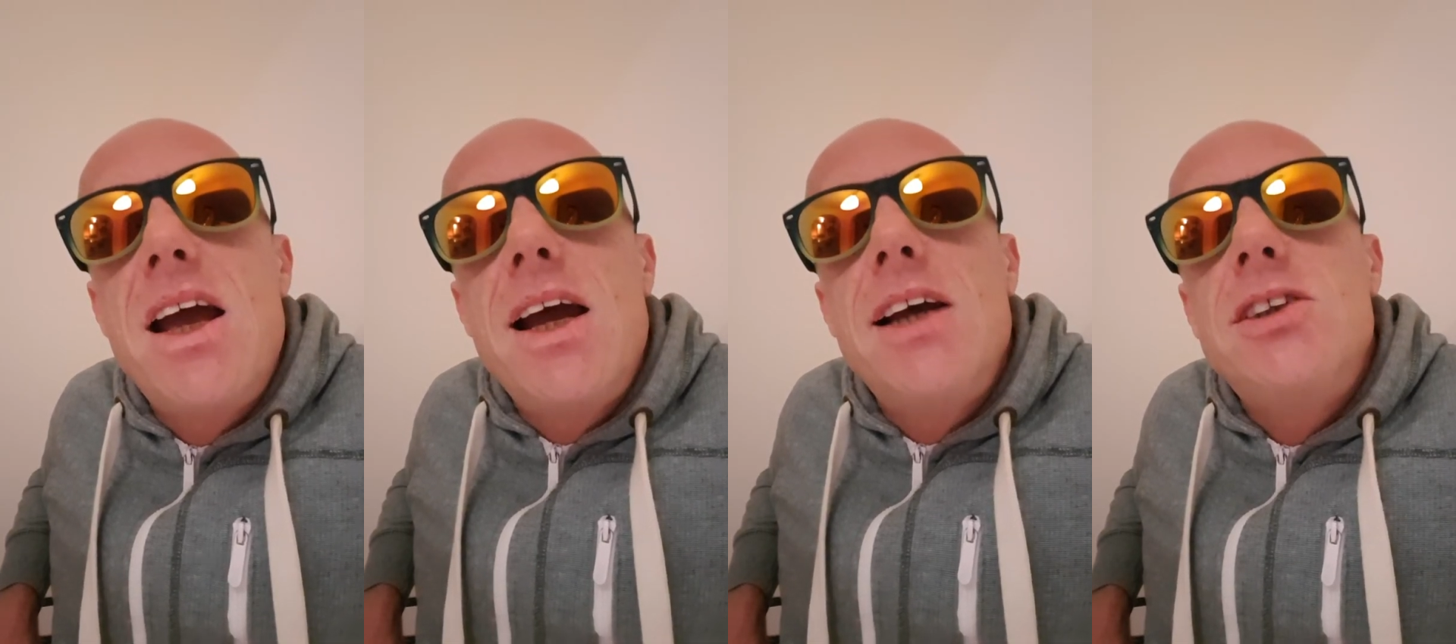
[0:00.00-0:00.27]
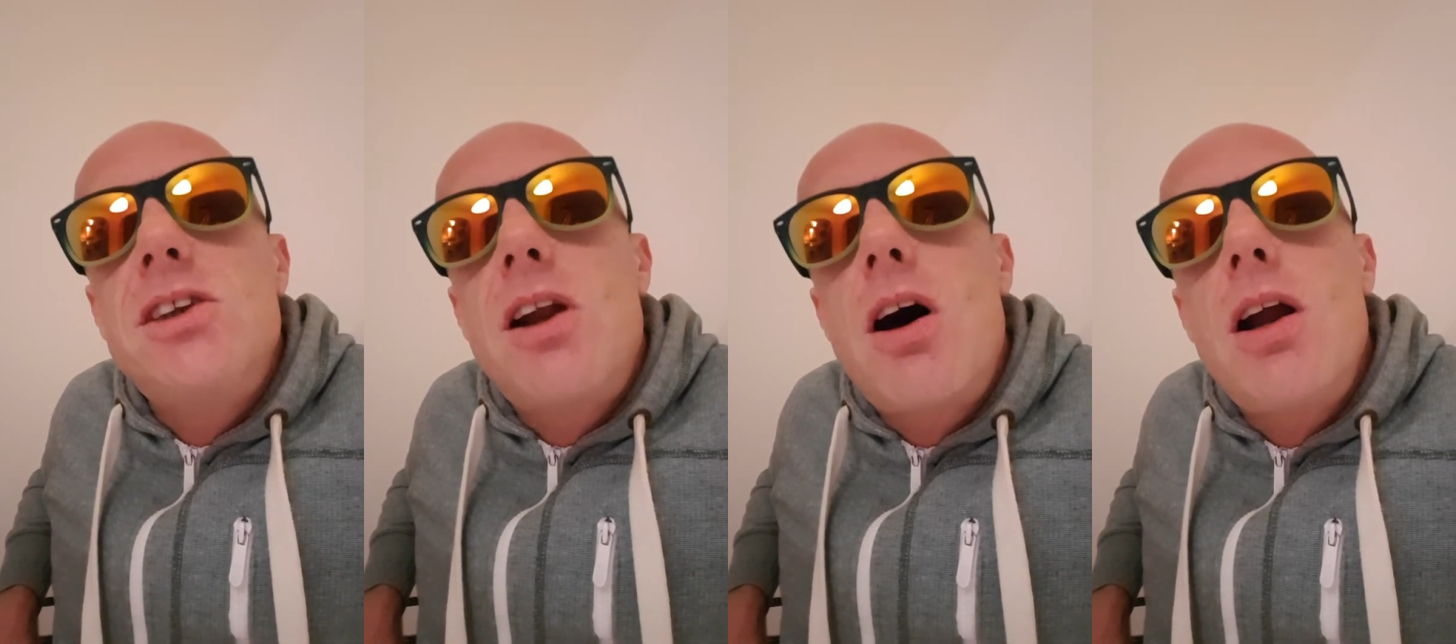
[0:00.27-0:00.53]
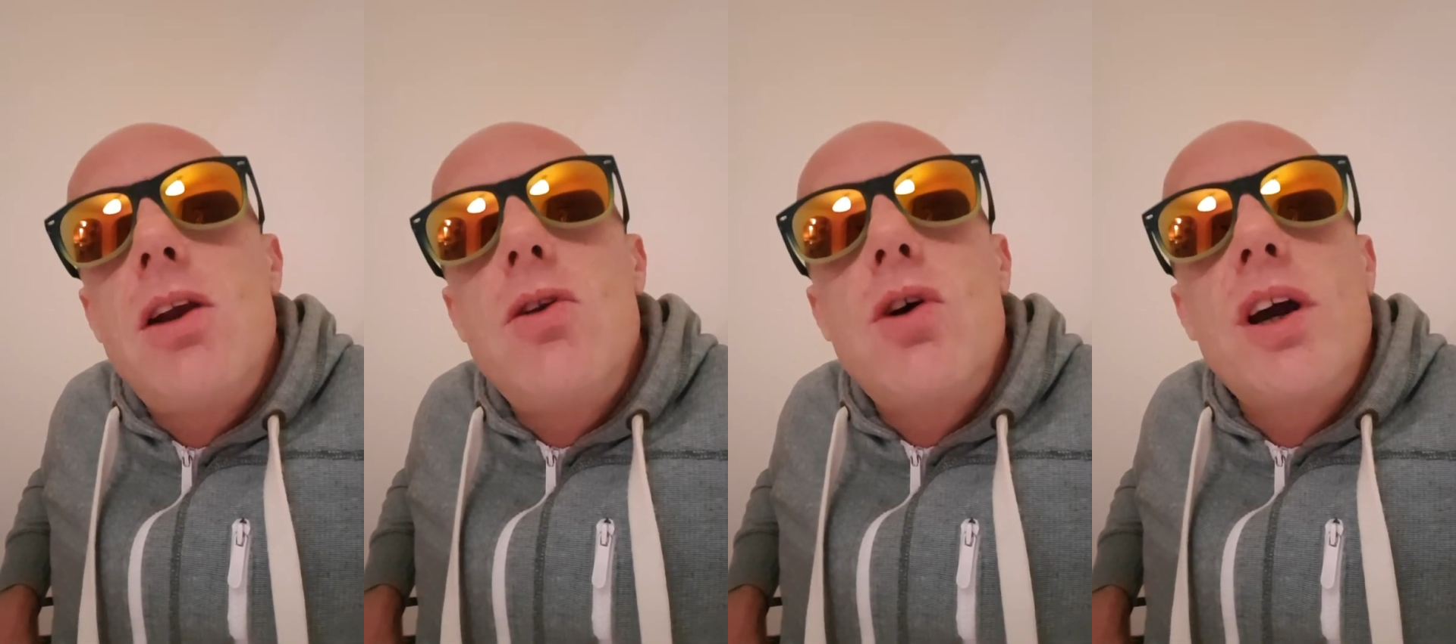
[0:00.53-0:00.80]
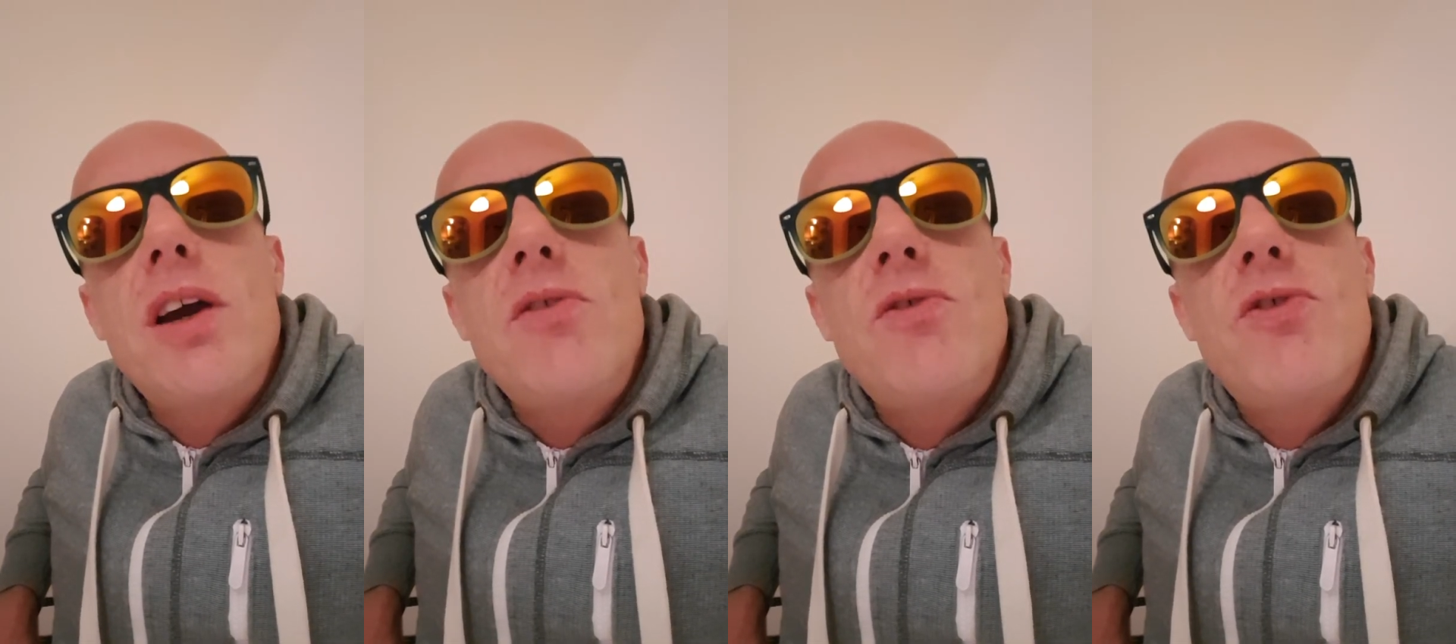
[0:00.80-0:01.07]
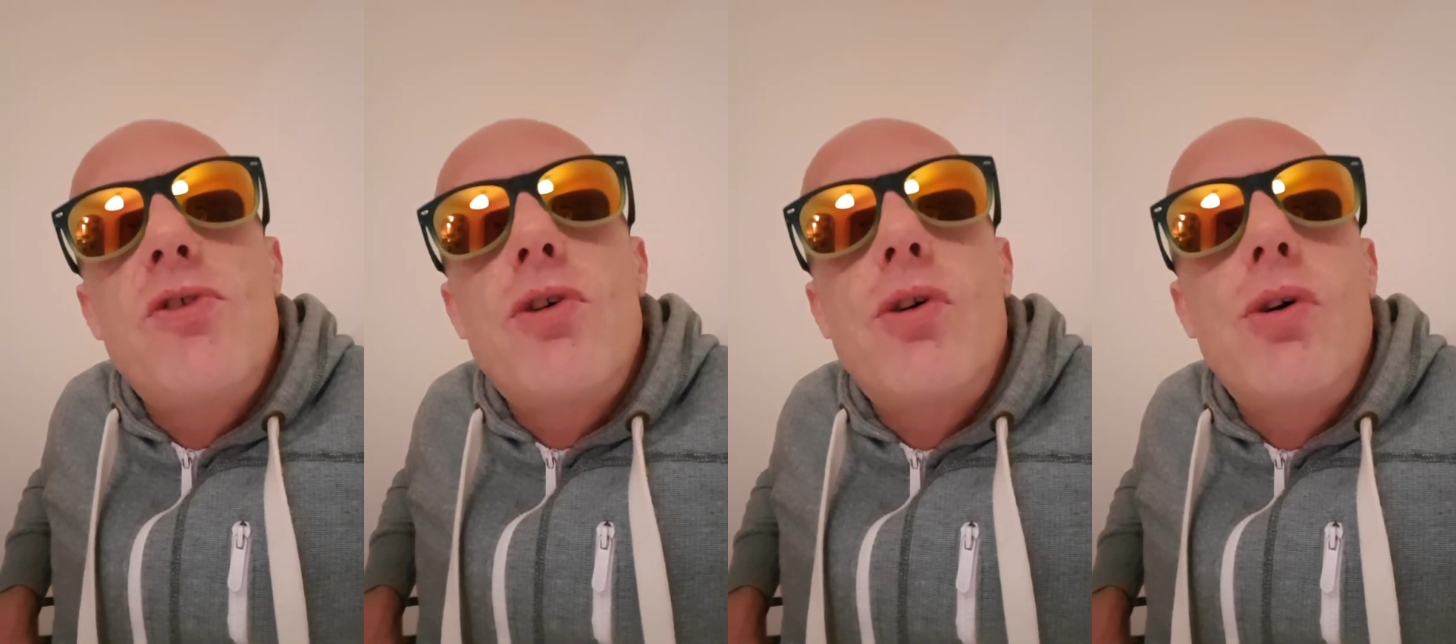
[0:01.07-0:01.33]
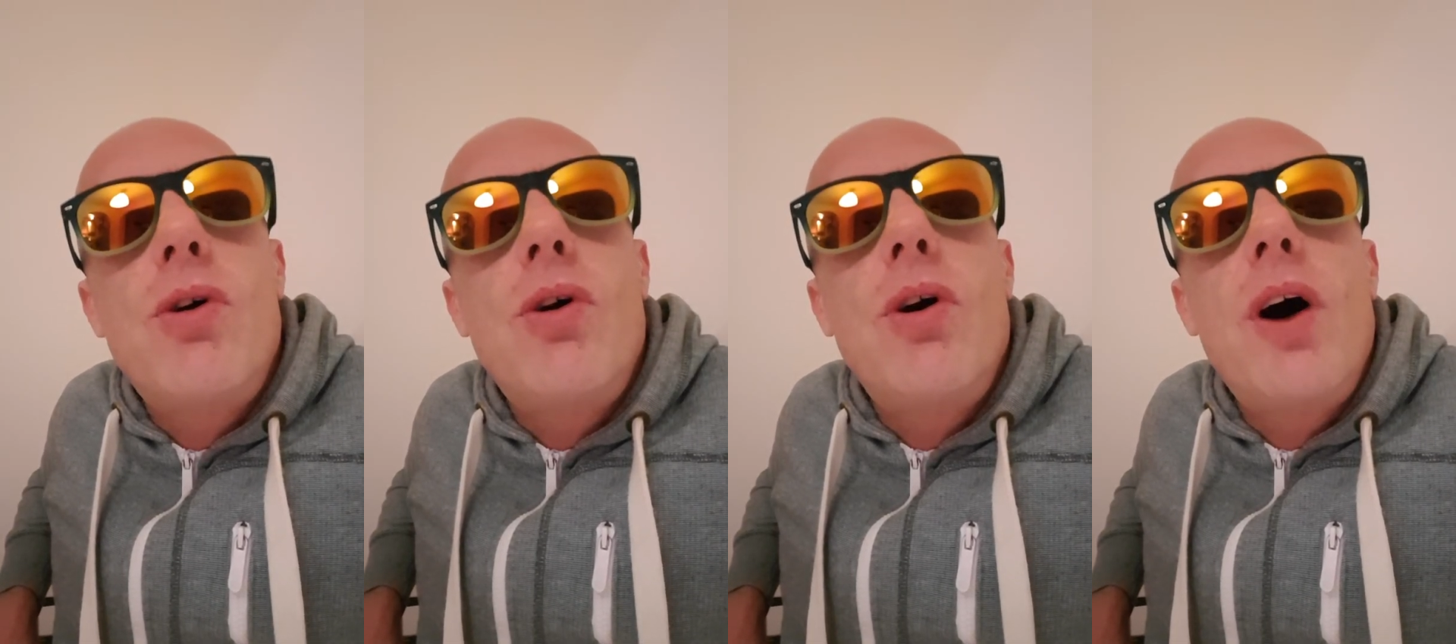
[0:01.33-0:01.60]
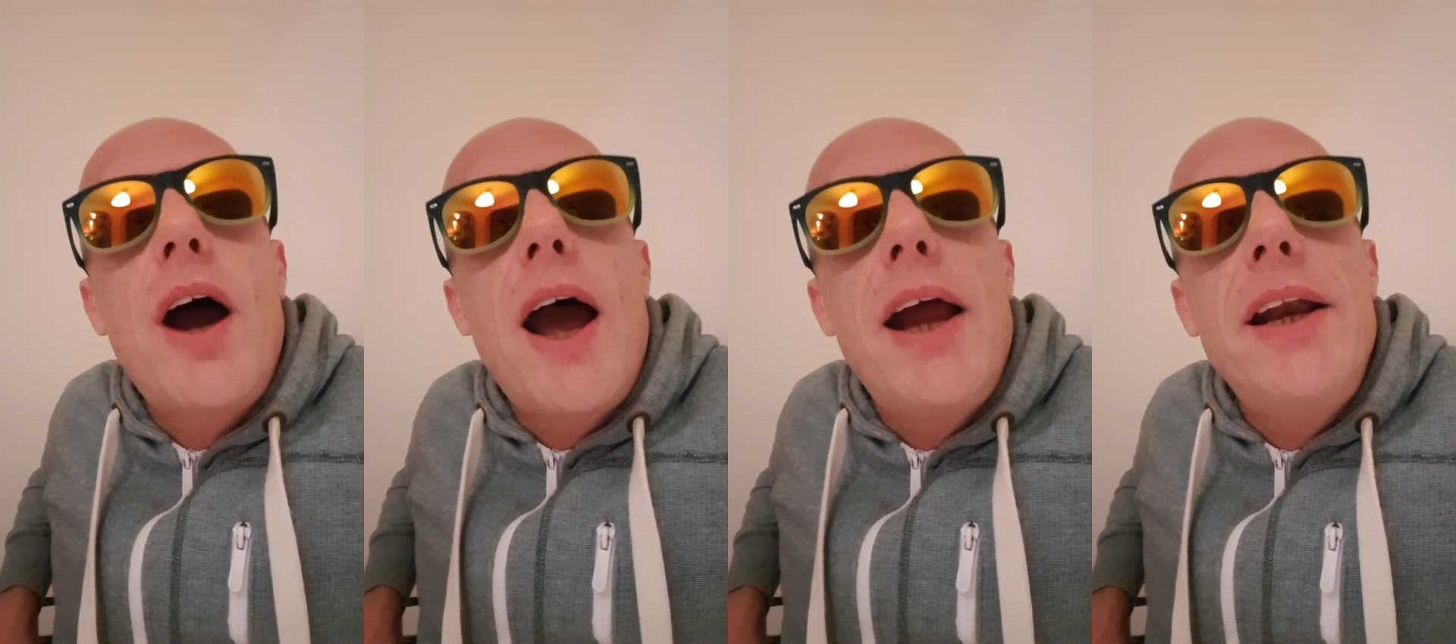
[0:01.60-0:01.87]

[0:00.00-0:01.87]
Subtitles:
It's like looking for a